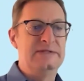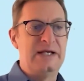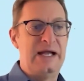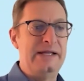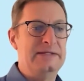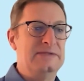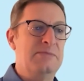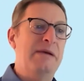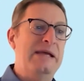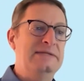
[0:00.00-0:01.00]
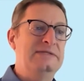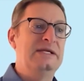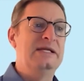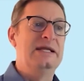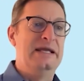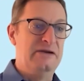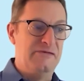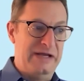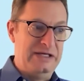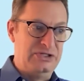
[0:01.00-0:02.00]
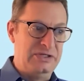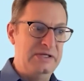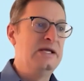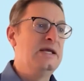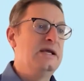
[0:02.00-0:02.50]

science-based innovation